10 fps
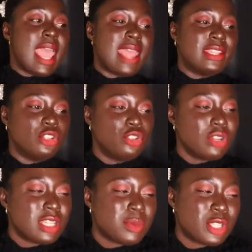and the
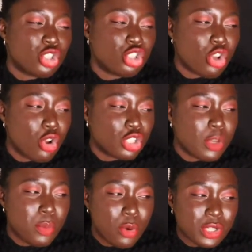dude has been so
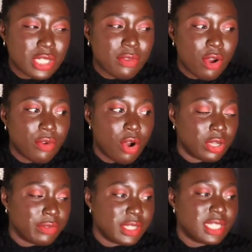supportive of
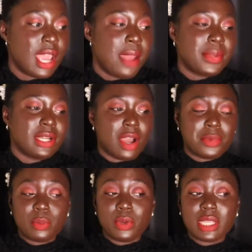all of this, but there
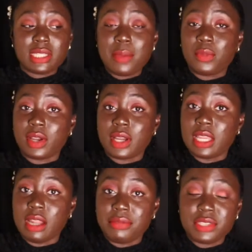comes a point in time where
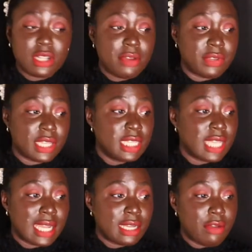enough is enough, and
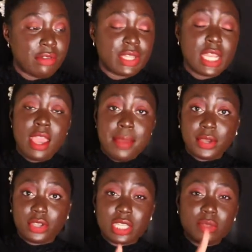he's had enough of it,
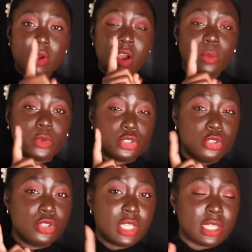because his mom
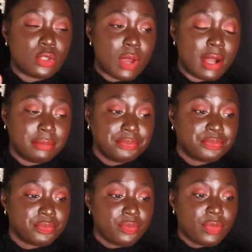was using as well.
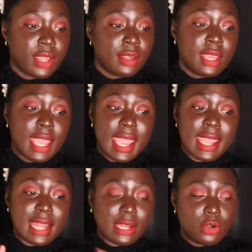
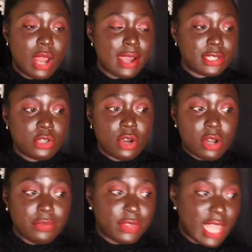And I don't know how she
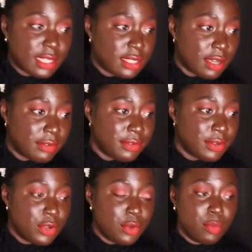got off of that stuff,
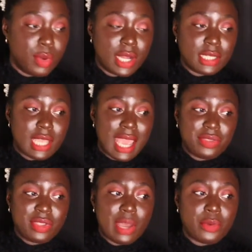but
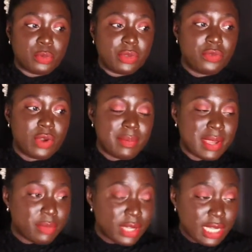I think that was before he
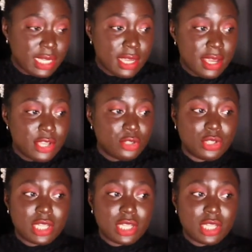met Brittany. So